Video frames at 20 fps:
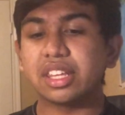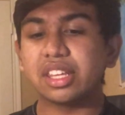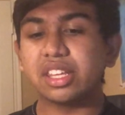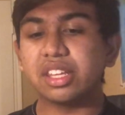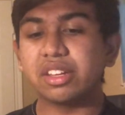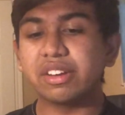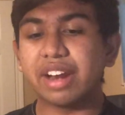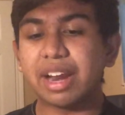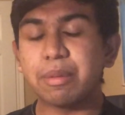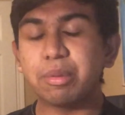
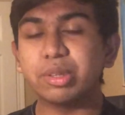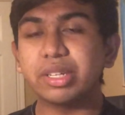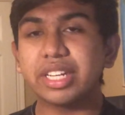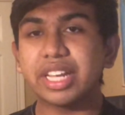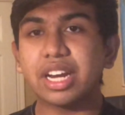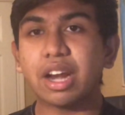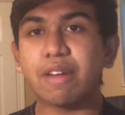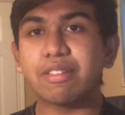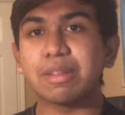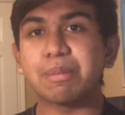you're able to
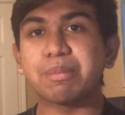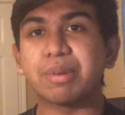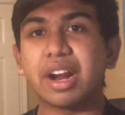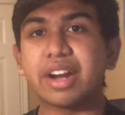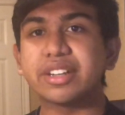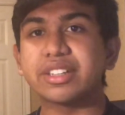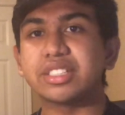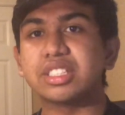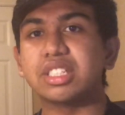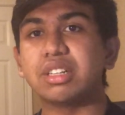get off the
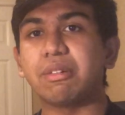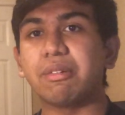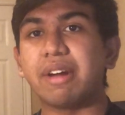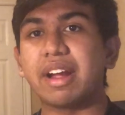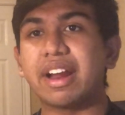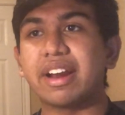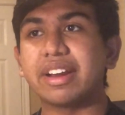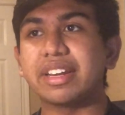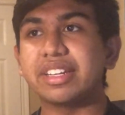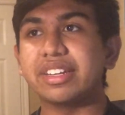pressure to
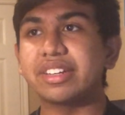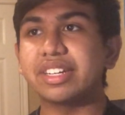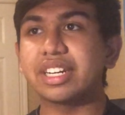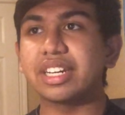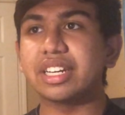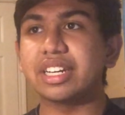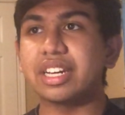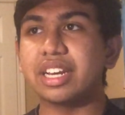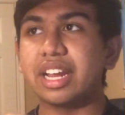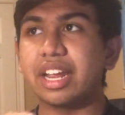where you
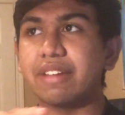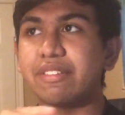could,